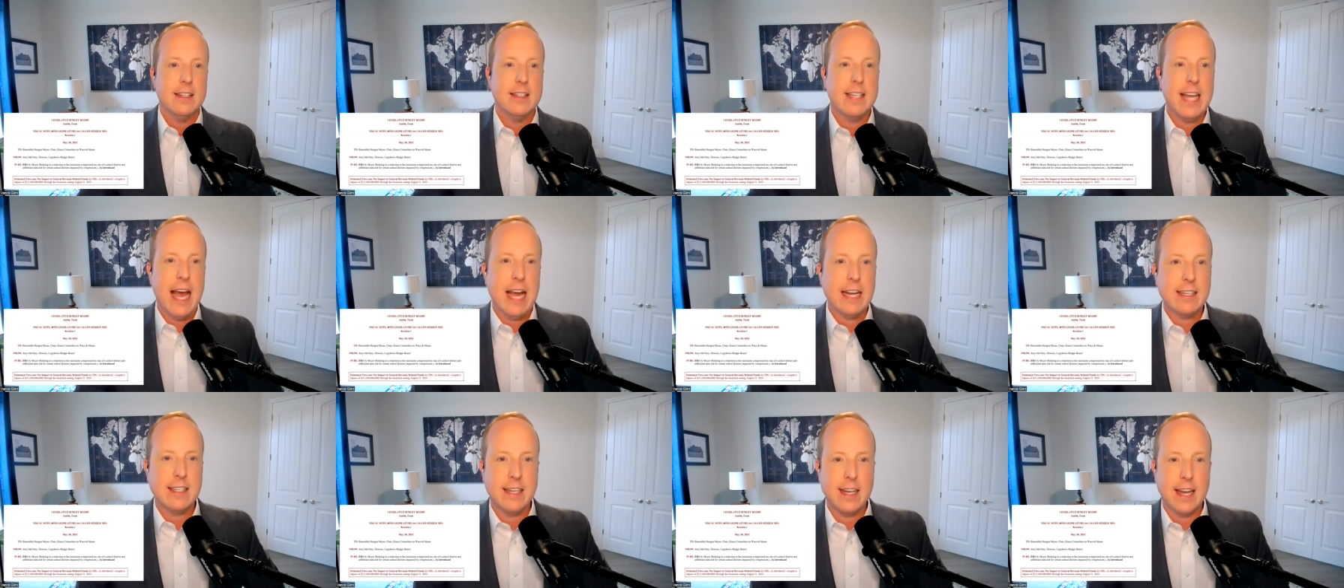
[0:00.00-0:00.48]

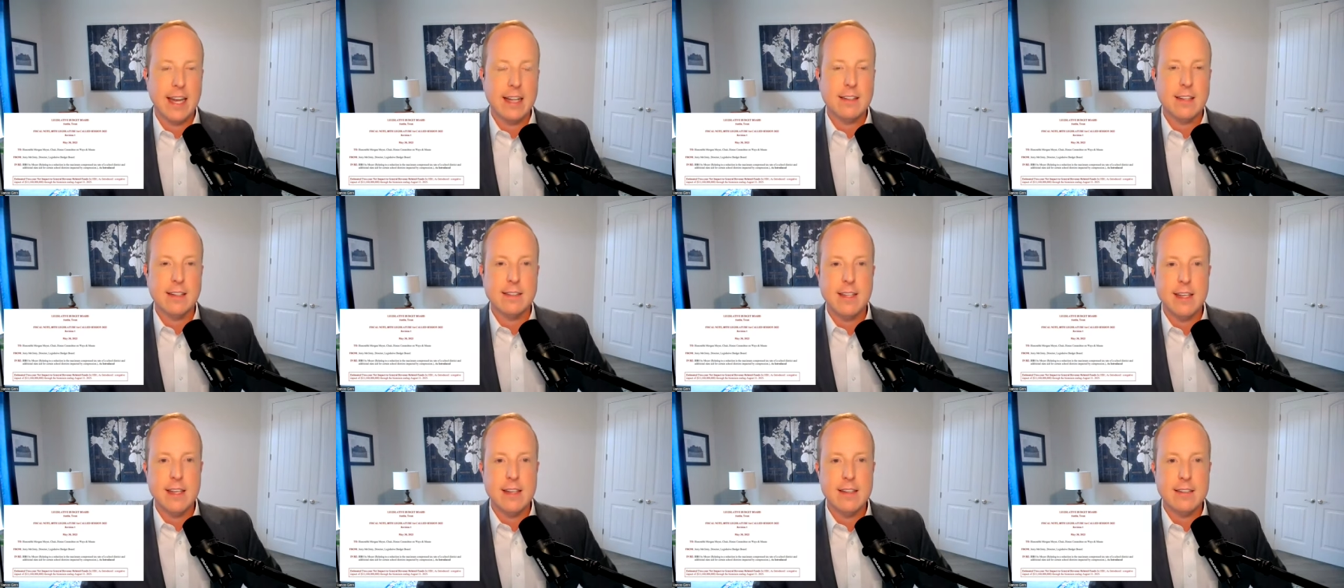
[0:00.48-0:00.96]
taxing
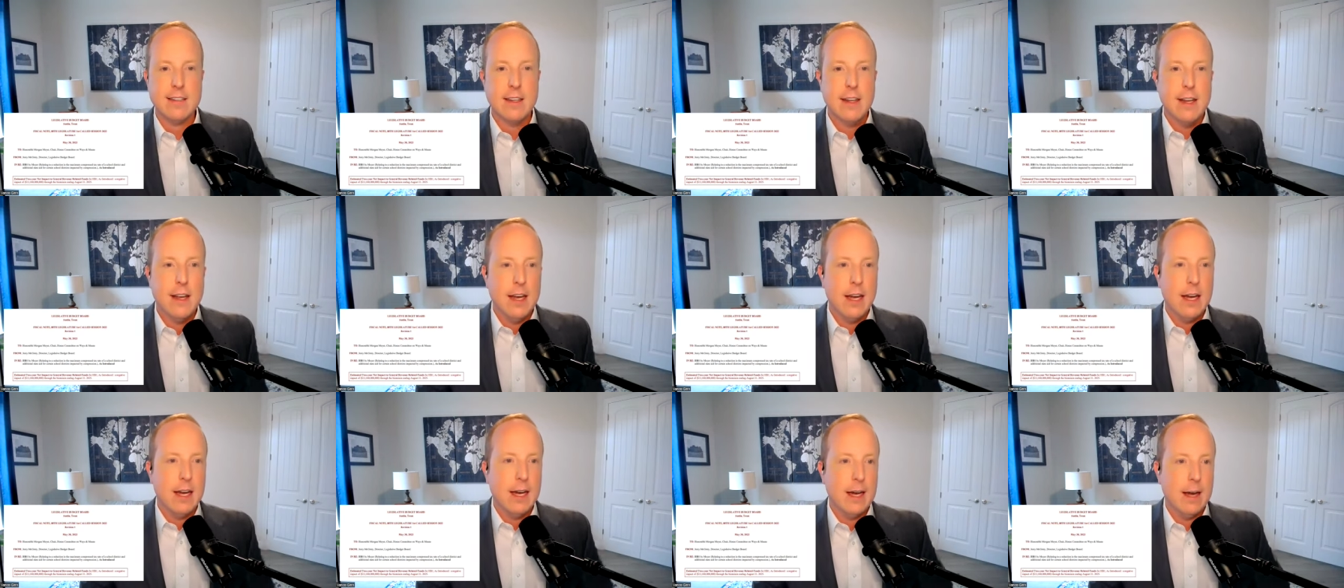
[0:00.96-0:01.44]
entities,
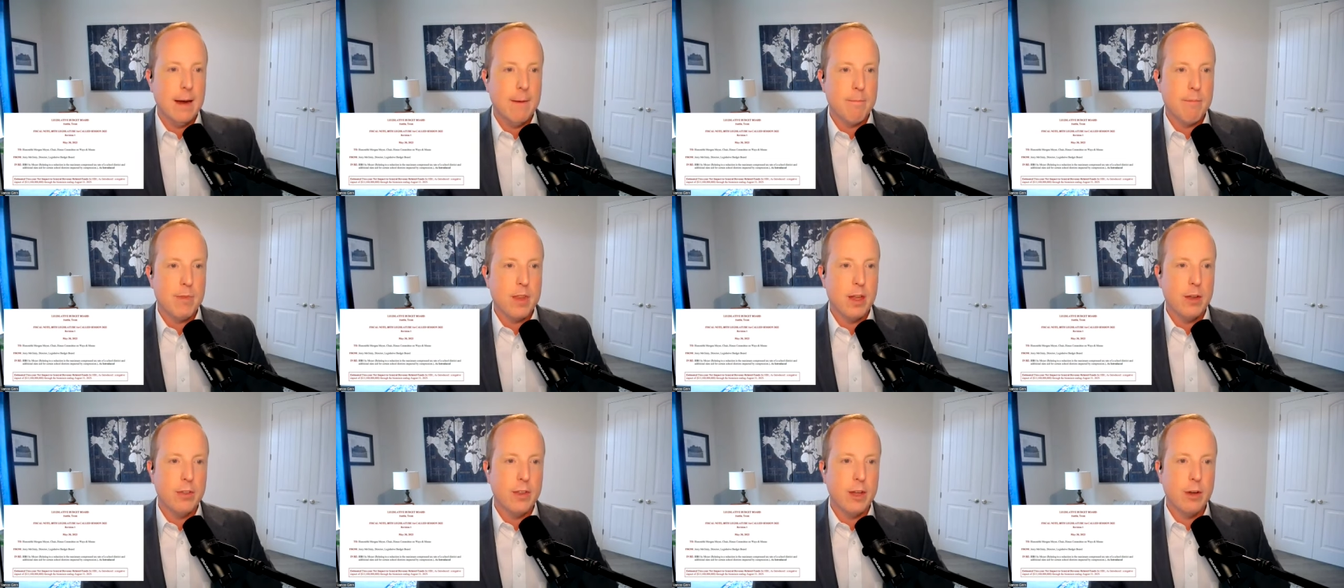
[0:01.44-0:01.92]

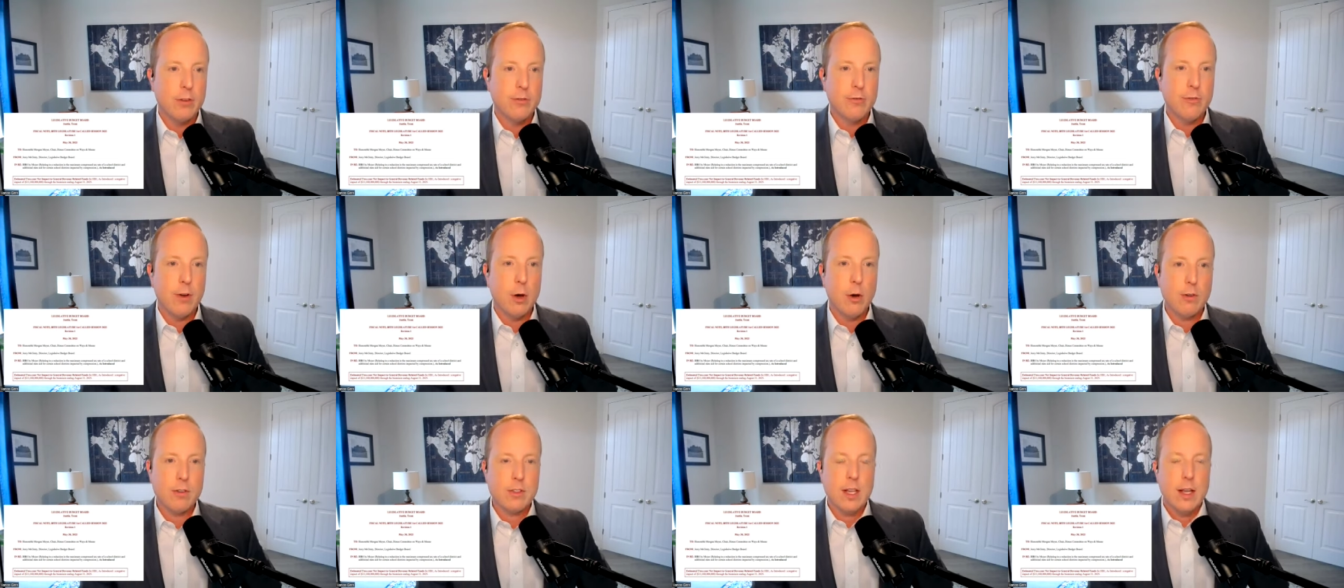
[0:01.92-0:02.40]
um, th those
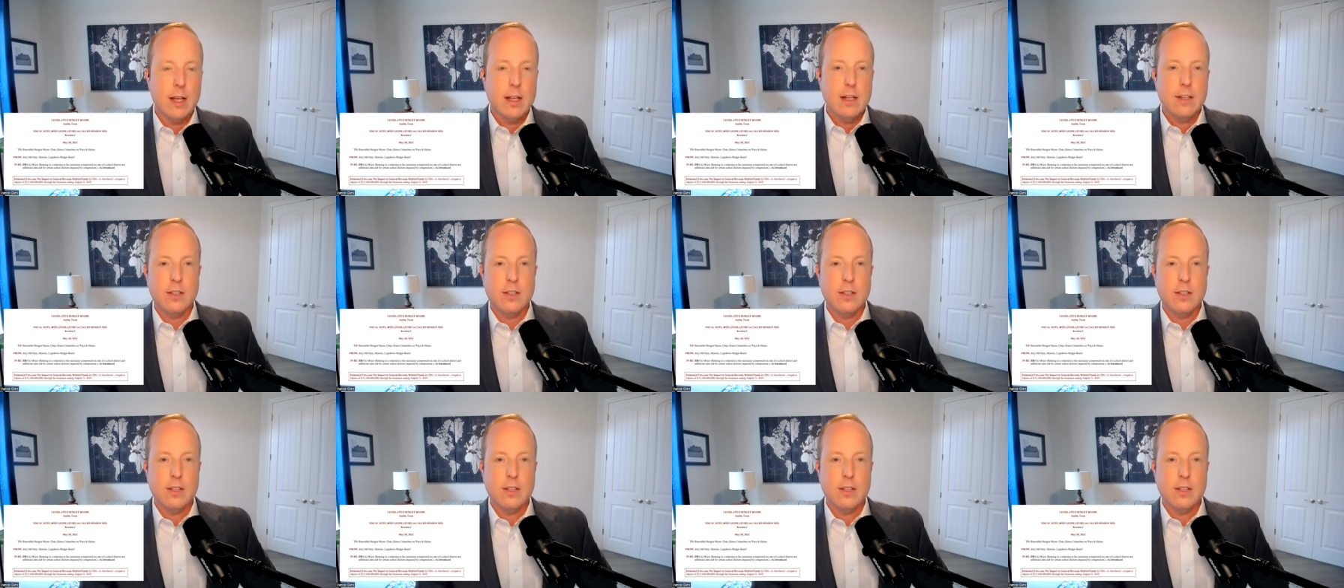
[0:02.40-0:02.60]
folks.